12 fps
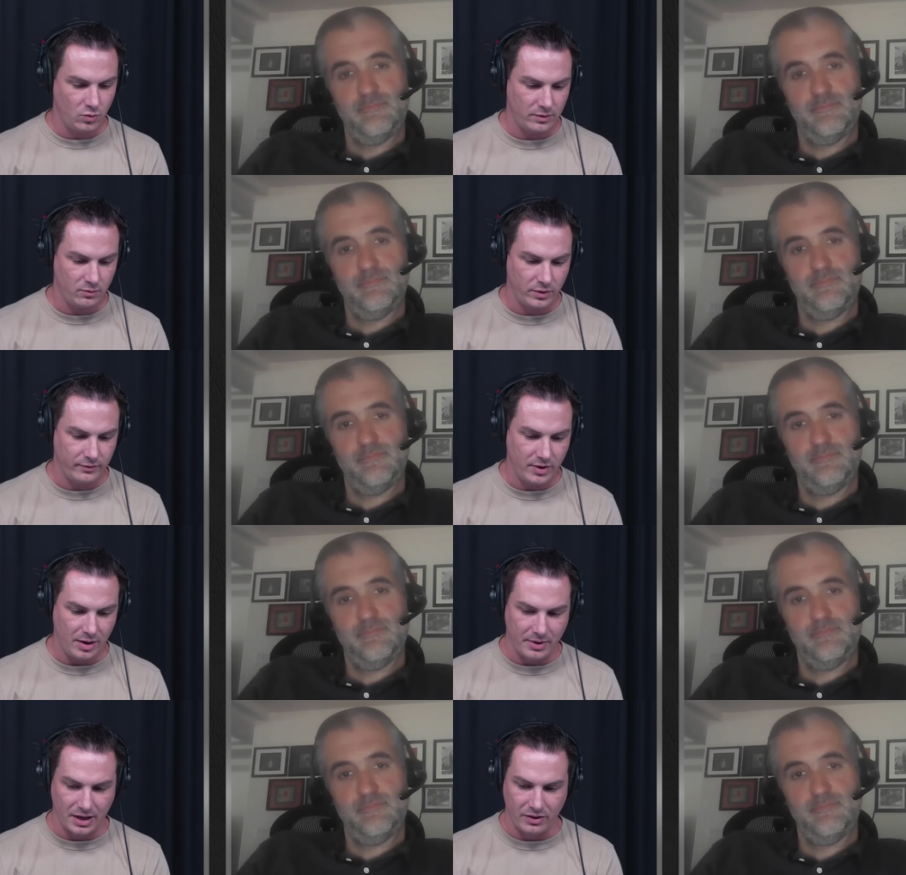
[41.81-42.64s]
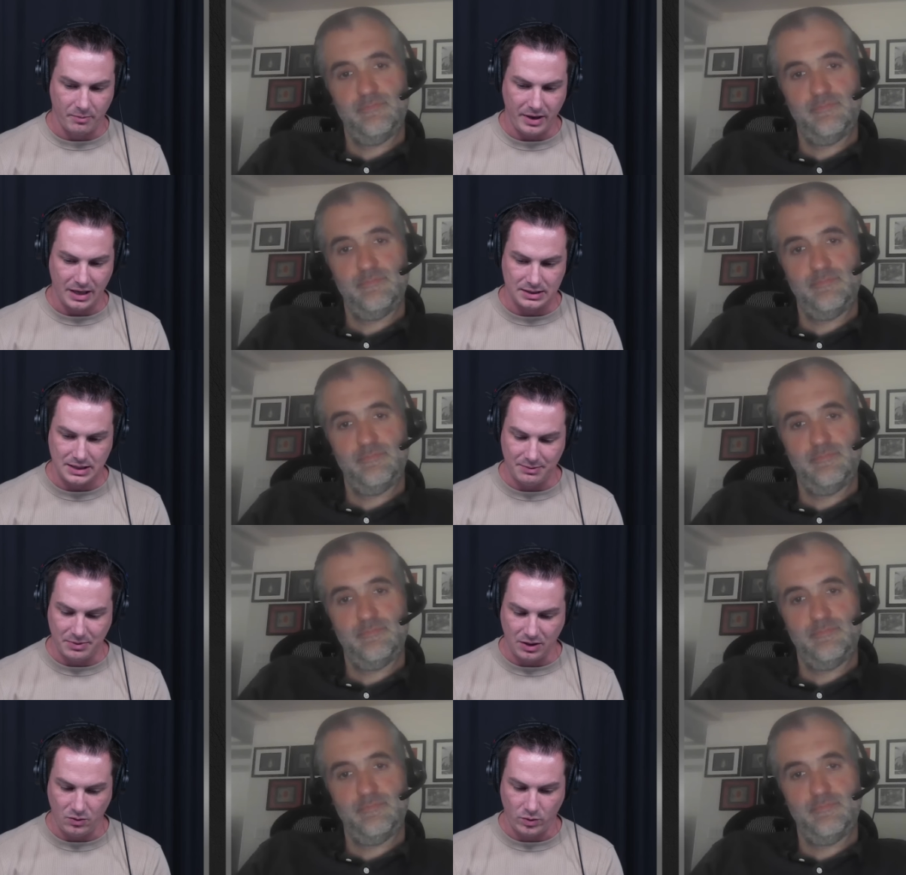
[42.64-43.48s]
Speaker 1: we, we've come out of the
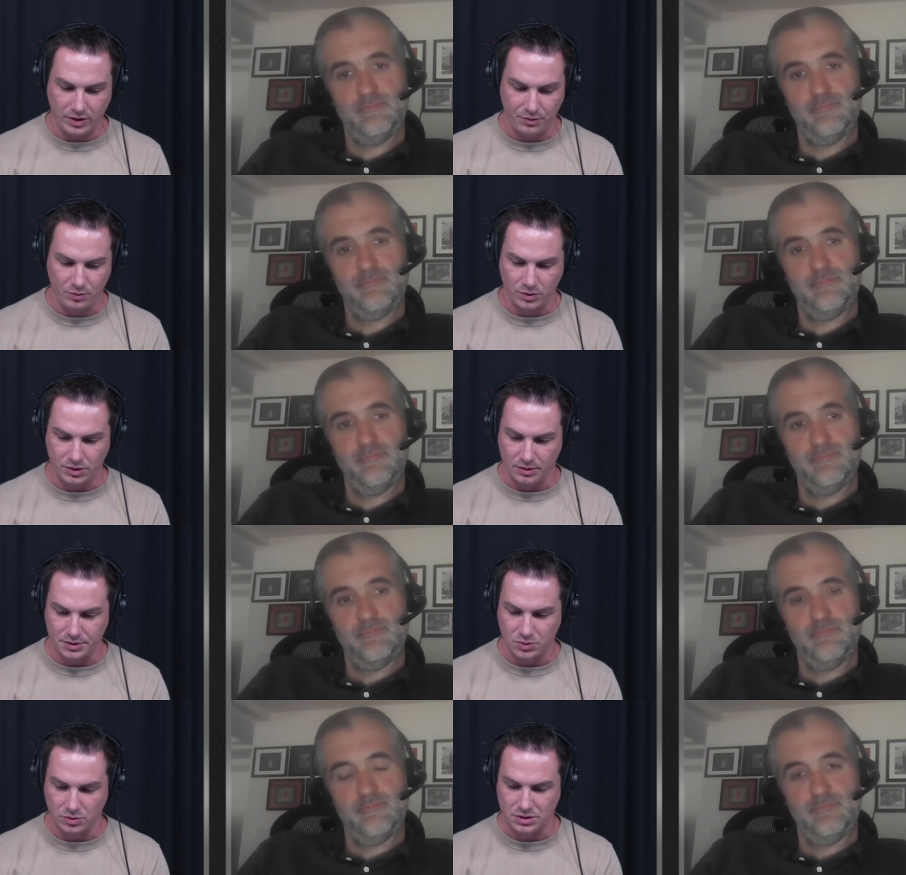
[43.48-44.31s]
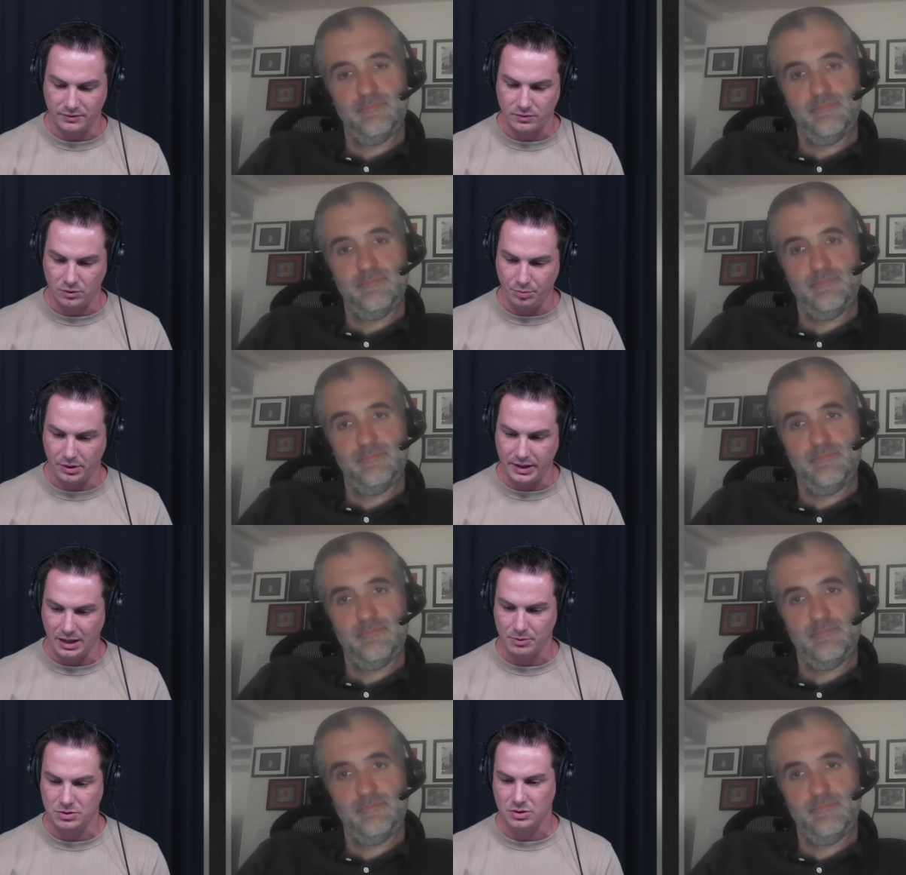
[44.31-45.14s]
pandemic with, with all sorts of new
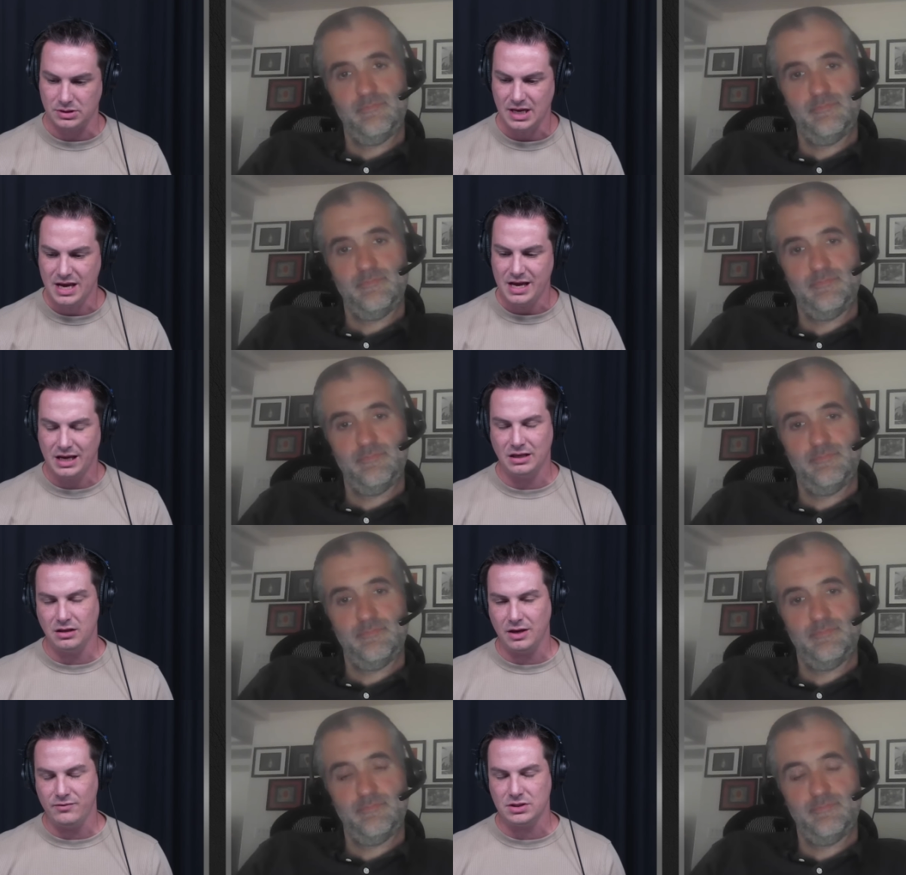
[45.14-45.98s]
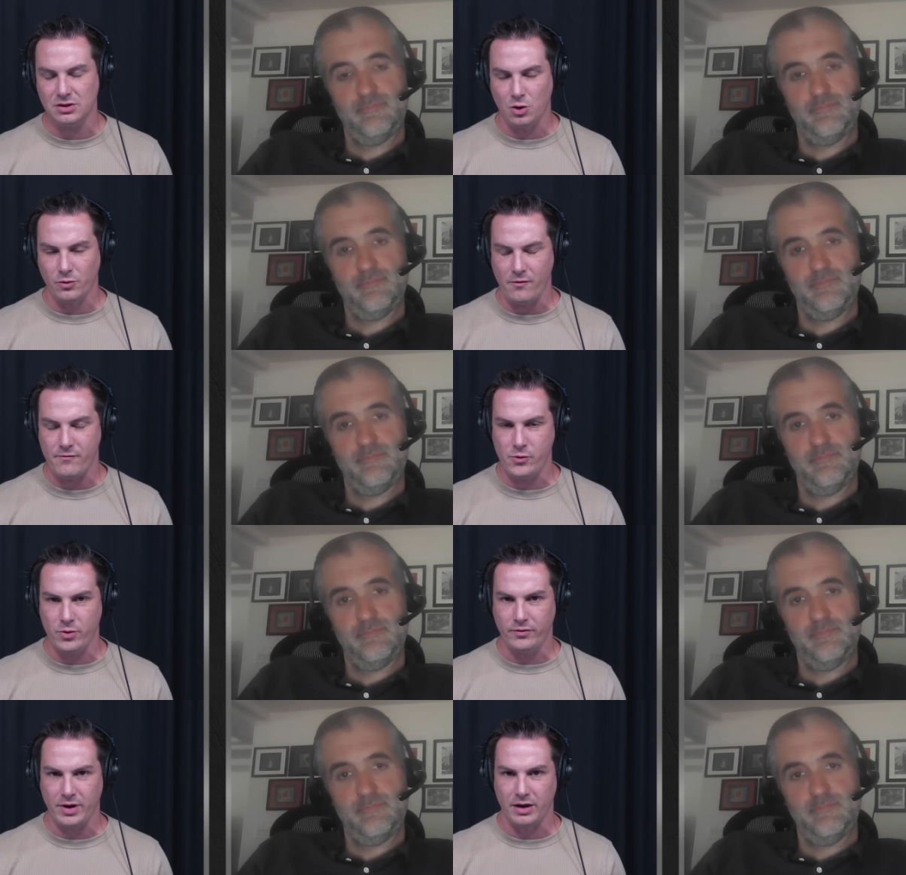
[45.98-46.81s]
play opportunities. Can you give us an
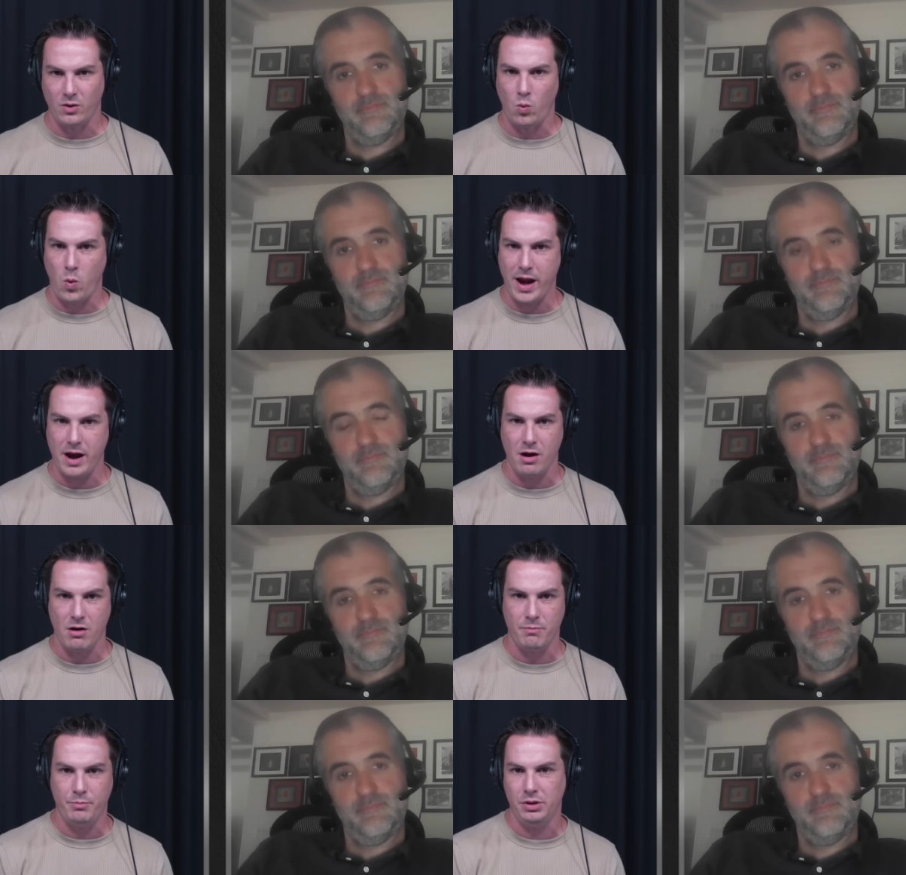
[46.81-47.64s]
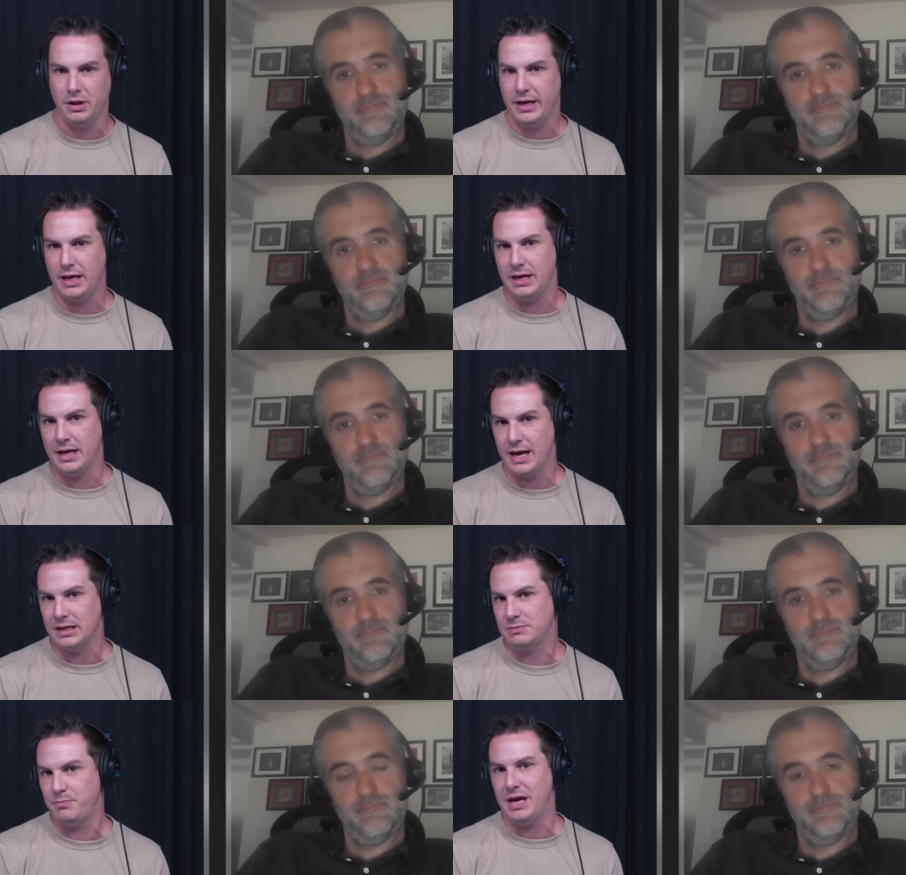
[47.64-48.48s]
overview of kind of where play
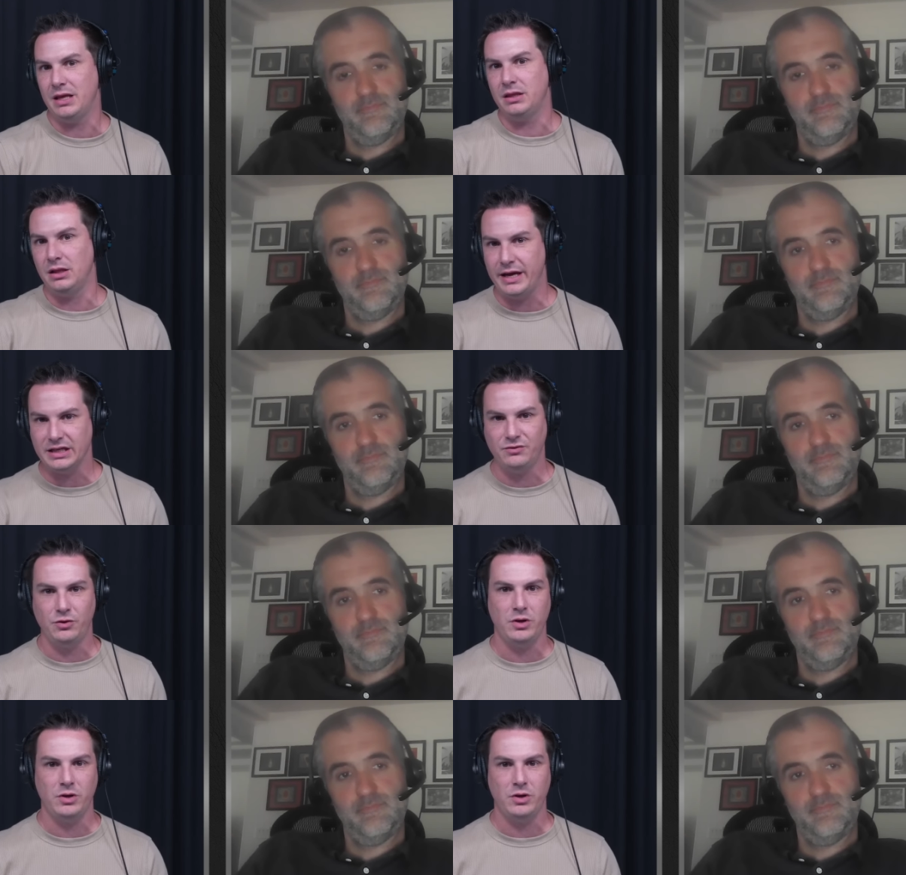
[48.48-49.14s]
has been the last